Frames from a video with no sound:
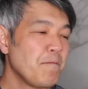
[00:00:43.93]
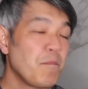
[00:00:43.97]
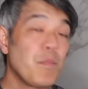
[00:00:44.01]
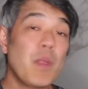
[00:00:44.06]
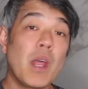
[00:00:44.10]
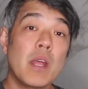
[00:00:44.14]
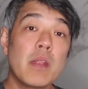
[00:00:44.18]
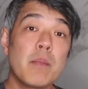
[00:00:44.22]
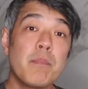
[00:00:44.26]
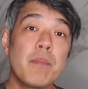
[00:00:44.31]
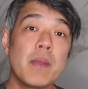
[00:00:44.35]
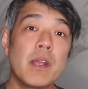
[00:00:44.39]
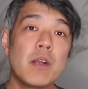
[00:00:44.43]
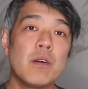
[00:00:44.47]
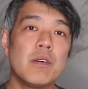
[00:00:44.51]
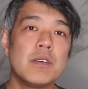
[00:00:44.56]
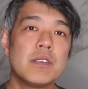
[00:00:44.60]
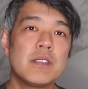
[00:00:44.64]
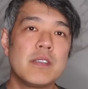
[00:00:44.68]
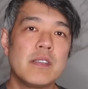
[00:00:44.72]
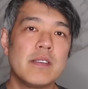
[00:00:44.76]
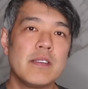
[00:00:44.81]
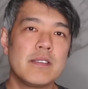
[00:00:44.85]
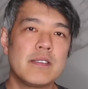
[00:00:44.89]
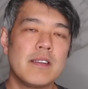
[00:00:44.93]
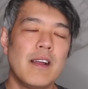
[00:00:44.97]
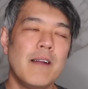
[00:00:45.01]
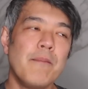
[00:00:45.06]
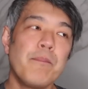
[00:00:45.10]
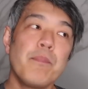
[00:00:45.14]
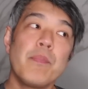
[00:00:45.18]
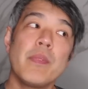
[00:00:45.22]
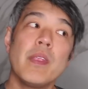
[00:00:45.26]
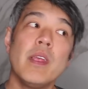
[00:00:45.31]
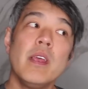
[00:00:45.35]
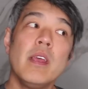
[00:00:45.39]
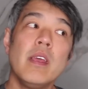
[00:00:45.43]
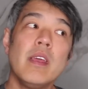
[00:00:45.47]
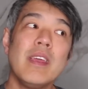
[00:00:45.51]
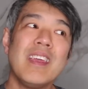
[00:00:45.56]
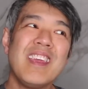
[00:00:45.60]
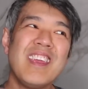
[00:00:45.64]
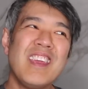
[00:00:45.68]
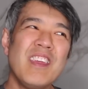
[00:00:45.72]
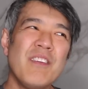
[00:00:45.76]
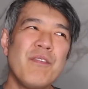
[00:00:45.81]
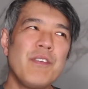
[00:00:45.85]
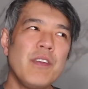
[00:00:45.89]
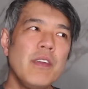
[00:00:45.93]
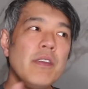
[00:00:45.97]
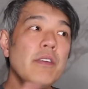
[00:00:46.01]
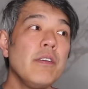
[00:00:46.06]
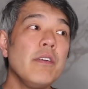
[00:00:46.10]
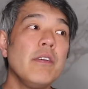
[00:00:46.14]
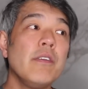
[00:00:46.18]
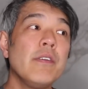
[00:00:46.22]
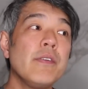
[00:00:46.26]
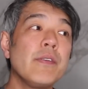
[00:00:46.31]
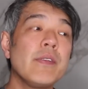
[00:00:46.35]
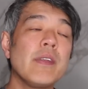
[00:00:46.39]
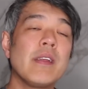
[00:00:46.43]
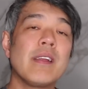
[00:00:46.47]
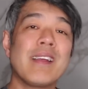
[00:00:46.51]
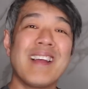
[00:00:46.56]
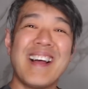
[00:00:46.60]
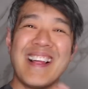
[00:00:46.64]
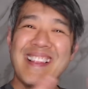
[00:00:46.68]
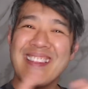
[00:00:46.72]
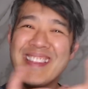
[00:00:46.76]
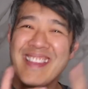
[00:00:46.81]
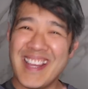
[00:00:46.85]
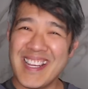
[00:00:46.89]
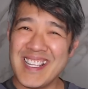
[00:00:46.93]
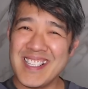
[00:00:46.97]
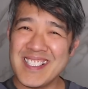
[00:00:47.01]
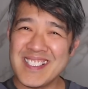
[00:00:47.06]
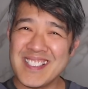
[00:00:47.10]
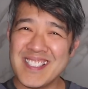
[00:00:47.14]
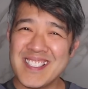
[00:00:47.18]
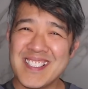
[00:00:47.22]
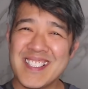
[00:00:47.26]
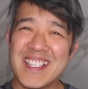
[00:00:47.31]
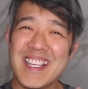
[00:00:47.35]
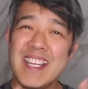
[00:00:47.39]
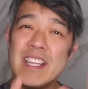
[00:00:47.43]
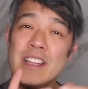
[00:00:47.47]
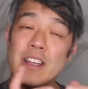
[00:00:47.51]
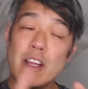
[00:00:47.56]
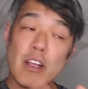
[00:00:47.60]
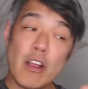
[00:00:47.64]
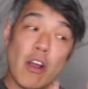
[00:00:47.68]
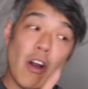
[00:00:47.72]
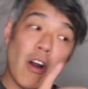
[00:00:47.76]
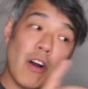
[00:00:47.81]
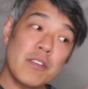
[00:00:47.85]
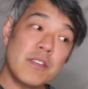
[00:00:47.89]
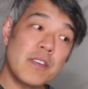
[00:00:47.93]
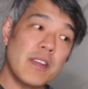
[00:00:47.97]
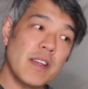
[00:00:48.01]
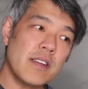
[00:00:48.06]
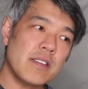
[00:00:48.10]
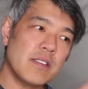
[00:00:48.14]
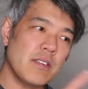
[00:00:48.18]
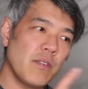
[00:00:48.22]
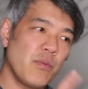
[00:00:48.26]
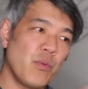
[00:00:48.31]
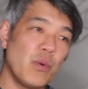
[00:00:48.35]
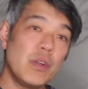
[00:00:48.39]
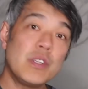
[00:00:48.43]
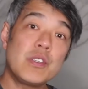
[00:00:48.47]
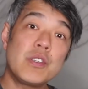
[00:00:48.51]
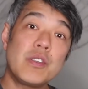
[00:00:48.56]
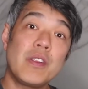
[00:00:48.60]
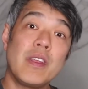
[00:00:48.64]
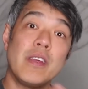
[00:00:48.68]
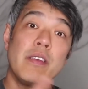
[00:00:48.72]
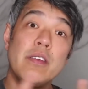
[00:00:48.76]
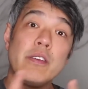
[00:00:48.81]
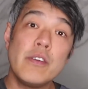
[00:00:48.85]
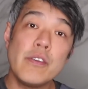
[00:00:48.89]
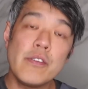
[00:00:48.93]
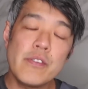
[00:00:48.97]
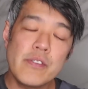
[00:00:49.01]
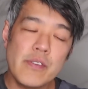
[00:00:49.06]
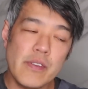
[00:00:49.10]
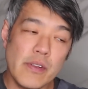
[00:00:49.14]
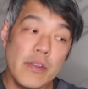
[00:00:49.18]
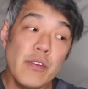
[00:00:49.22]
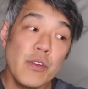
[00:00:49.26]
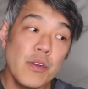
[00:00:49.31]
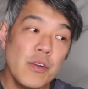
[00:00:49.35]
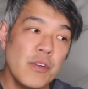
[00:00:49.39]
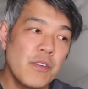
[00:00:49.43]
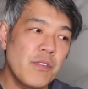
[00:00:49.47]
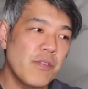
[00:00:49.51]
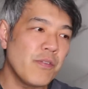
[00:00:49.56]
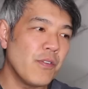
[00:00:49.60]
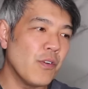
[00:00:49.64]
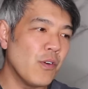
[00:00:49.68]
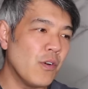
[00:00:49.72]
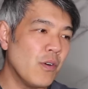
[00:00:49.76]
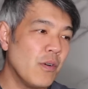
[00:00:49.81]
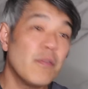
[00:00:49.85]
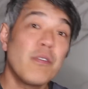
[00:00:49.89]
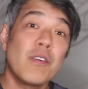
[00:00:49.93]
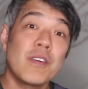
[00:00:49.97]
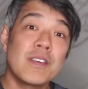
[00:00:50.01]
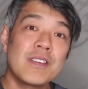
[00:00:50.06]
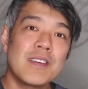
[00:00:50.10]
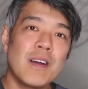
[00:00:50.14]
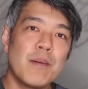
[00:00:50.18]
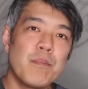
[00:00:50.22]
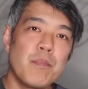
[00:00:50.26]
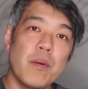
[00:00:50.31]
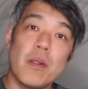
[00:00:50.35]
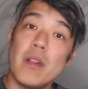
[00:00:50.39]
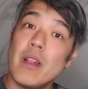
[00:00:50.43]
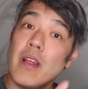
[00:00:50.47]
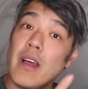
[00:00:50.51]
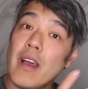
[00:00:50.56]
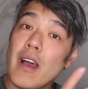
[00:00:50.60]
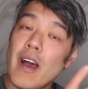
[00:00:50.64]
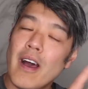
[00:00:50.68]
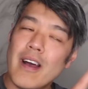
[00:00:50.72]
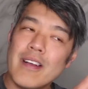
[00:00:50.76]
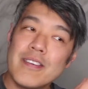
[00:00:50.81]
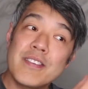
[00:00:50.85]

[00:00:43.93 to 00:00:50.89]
Now, the big question is that if you're using lasers in the context of which they're used for example,